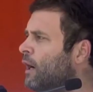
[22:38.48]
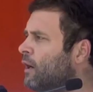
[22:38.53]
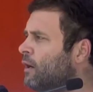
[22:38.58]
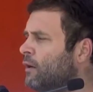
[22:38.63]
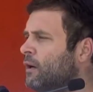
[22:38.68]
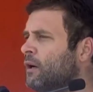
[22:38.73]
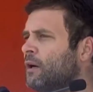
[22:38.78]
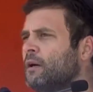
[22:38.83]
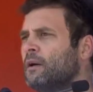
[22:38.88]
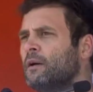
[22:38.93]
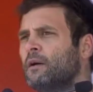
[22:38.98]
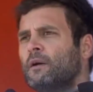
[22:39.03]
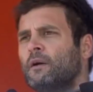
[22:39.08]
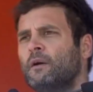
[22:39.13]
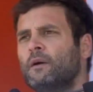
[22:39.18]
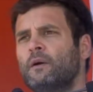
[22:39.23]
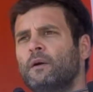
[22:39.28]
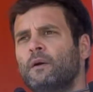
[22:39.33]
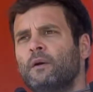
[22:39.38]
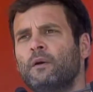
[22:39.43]
work
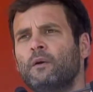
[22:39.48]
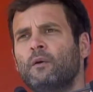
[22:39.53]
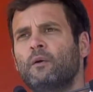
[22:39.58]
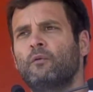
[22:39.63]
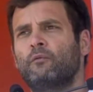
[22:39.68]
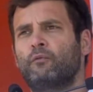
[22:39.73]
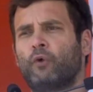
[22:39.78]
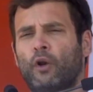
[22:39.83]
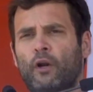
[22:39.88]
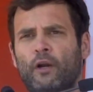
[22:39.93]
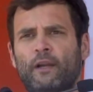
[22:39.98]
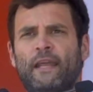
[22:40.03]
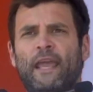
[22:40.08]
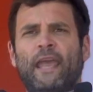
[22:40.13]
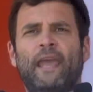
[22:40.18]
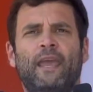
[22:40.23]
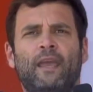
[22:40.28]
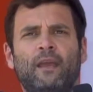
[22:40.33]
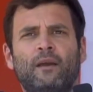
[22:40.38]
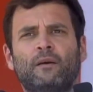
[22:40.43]
for a
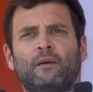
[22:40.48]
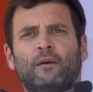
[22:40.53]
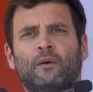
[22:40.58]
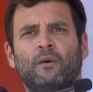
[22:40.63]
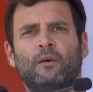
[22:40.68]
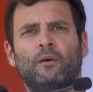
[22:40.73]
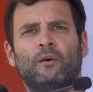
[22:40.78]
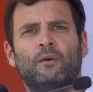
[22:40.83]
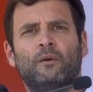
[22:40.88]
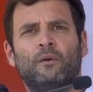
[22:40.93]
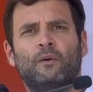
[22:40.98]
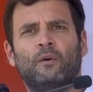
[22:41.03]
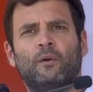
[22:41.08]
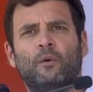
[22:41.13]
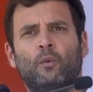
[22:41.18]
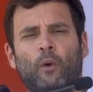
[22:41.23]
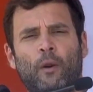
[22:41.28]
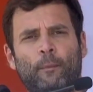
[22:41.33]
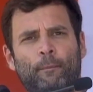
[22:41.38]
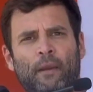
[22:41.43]
day
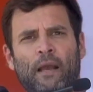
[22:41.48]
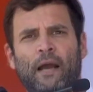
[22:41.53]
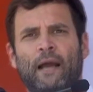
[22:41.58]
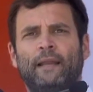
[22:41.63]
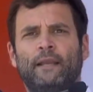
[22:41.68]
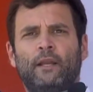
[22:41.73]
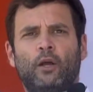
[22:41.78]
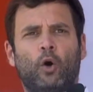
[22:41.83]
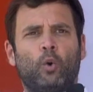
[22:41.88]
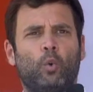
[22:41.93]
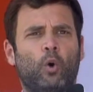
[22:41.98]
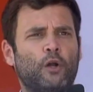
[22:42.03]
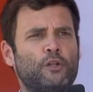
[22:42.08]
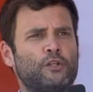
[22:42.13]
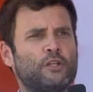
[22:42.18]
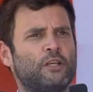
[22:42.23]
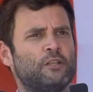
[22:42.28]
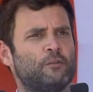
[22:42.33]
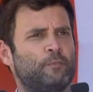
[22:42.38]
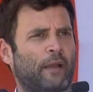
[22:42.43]
when behind your
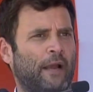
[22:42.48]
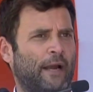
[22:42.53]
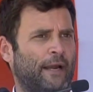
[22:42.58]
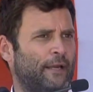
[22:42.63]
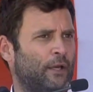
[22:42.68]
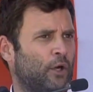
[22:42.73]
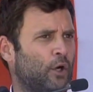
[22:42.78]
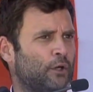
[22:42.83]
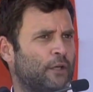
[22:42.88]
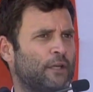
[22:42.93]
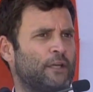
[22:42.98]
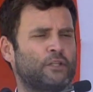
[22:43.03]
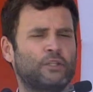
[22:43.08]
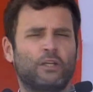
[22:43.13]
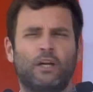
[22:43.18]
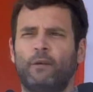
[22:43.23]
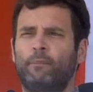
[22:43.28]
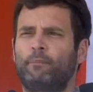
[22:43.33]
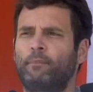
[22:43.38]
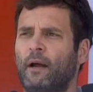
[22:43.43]
watches, behind your
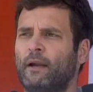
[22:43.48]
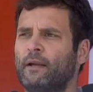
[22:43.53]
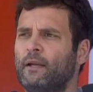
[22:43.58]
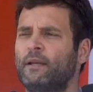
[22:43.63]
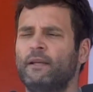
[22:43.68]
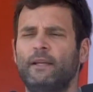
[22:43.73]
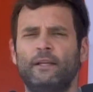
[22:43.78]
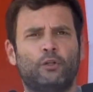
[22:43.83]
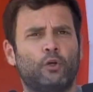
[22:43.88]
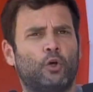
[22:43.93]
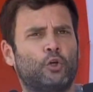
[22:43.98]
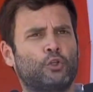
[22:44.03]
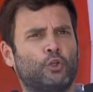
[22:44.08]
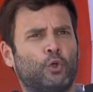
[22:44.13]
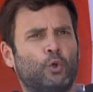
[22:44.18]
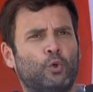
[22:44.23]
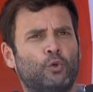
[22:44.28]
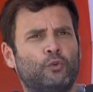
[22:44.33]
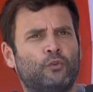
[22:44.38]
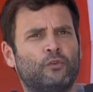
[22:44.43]
t-shirt, underneath your
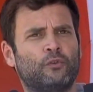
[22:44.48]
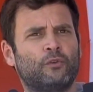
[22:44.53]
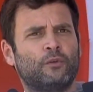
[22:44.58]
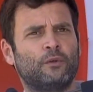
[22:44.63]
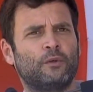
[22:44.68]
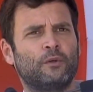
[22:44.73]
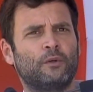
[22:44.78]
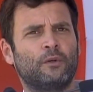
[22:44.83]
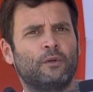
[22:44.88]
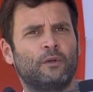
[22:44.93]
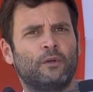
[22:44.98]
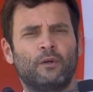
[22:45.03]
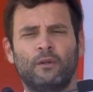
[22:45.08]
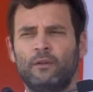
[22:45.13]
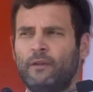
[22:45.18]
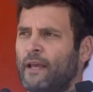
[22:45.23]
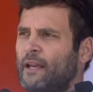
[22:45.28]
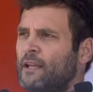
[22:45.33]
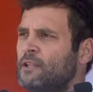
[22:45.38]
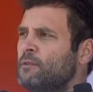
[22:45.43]
shoes,
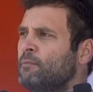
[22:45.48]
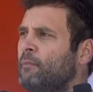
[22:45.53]
there is